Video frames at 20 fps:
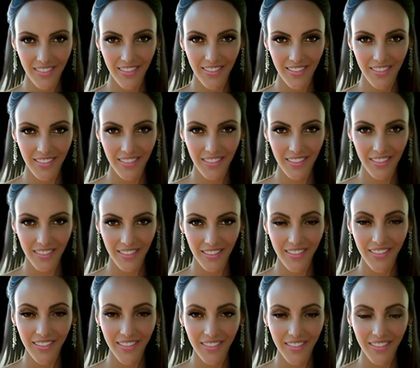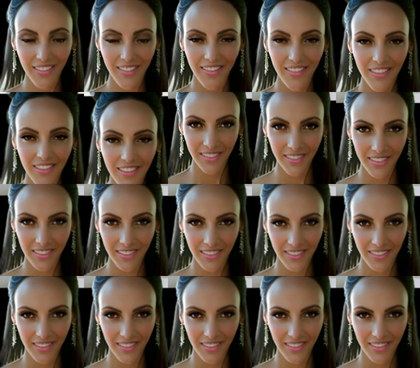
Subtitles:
(no one is talking)